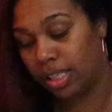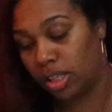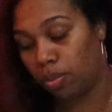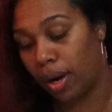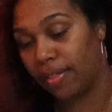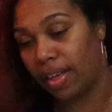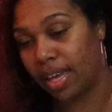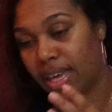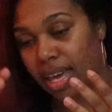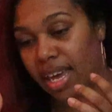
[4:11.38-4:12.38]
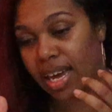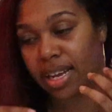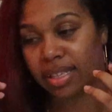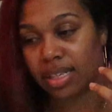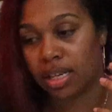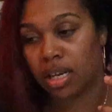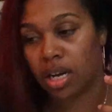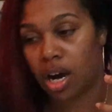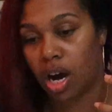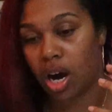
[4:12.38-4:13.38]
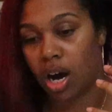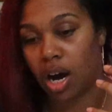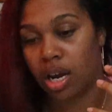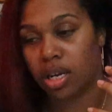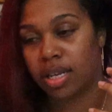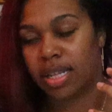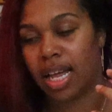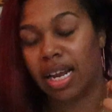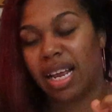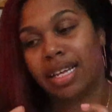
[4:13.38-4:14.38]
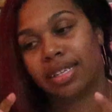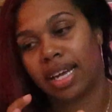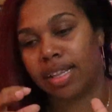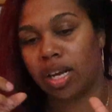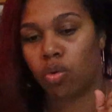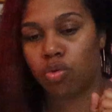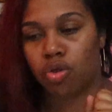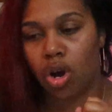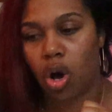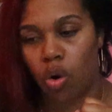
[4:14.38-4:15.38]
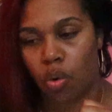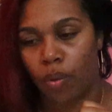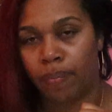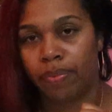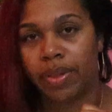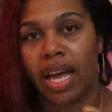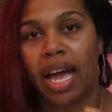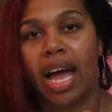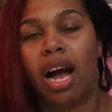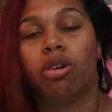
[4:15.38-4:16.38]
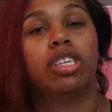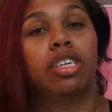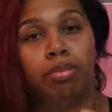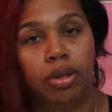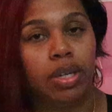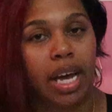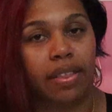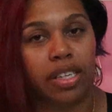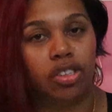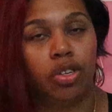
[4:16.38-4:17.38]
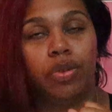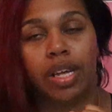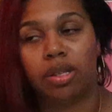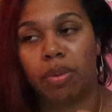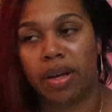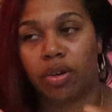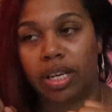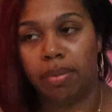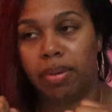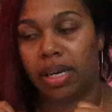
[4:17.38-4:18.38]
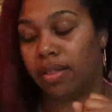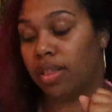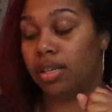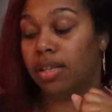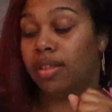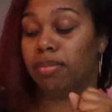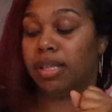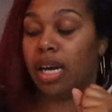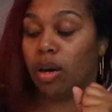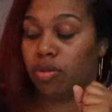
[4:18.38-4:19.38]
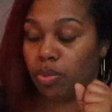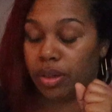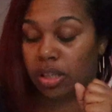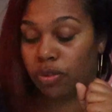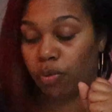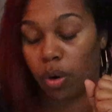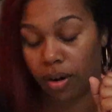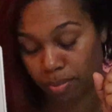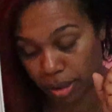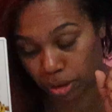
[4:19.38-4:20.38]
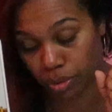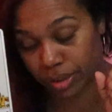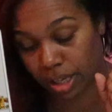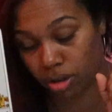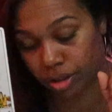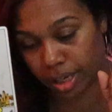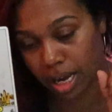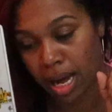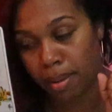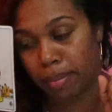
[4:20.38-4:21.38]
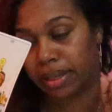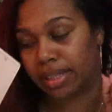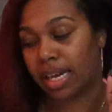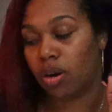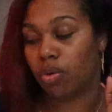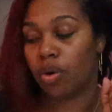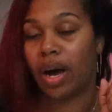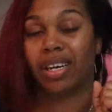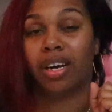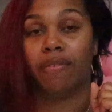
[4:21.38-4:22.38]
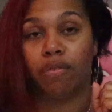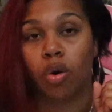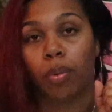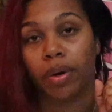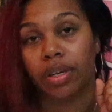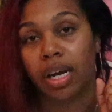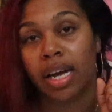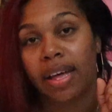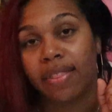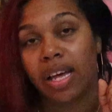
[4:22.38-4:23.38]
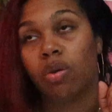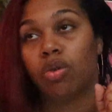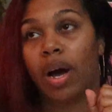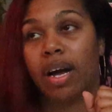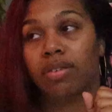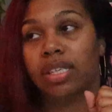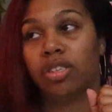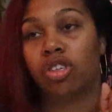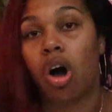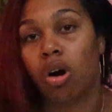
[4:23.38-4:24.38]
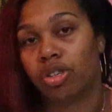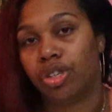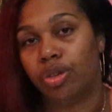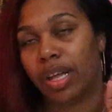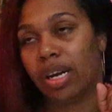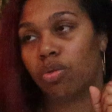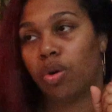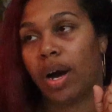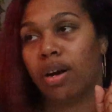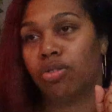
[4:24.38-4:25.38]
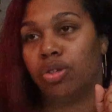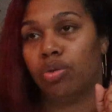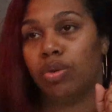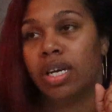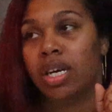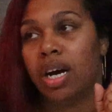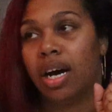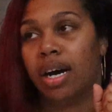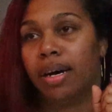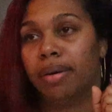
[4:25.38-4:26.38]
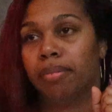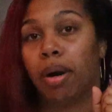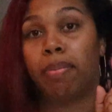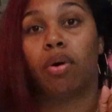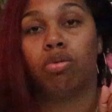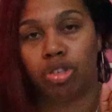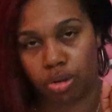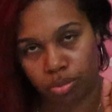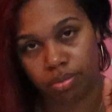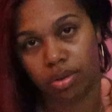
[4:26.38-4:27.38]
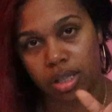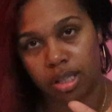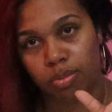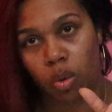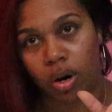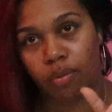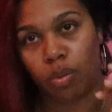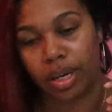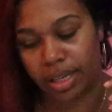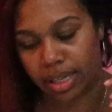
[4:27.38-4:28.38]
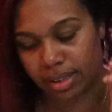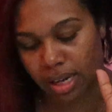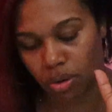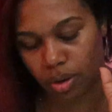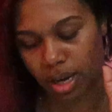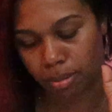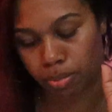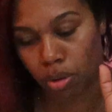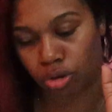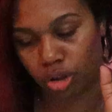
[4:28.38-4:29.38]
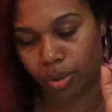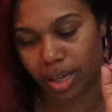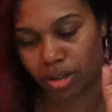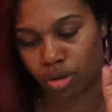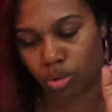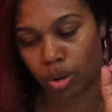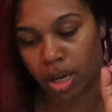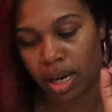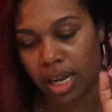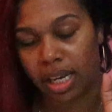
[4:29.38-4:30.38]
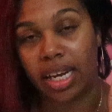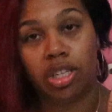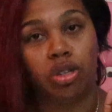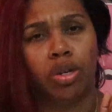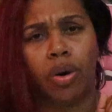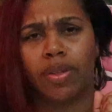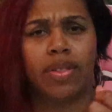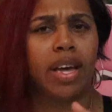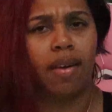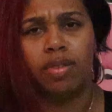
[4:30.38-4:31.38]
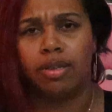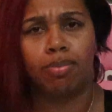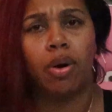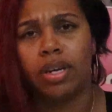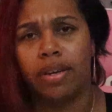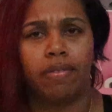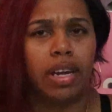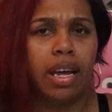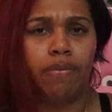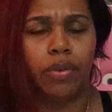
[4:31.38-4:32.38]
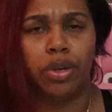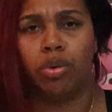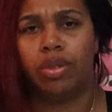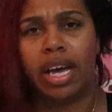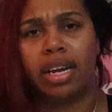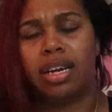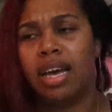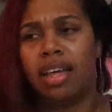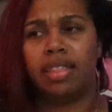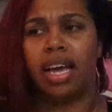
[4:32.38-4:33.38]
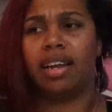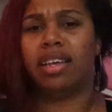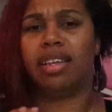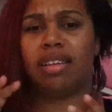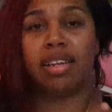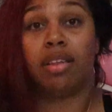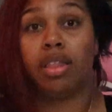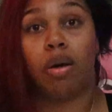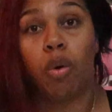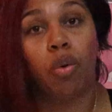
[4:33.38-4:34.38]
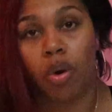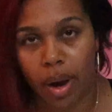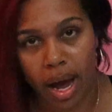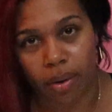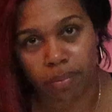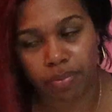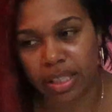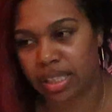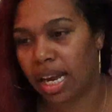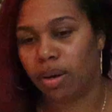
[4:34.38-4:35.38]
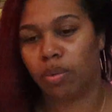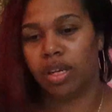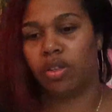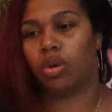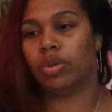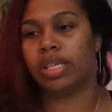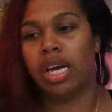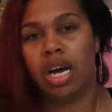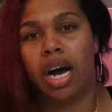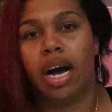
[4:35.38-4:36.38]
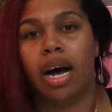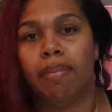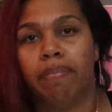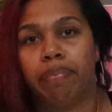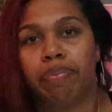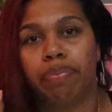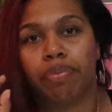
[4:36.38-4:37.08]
this is why they can't they it's like they don't know how to communicate this to you. That's why they're keeping it to themselves with this Four of Pentacles energy because they don't know how to come forward. They don't know how to talk to you. They don't know how to um, approach you is more of what it is. They don't know how to approach you and to let you know that they have this burning flame for you that that that won't go out. It's like one of those. Um,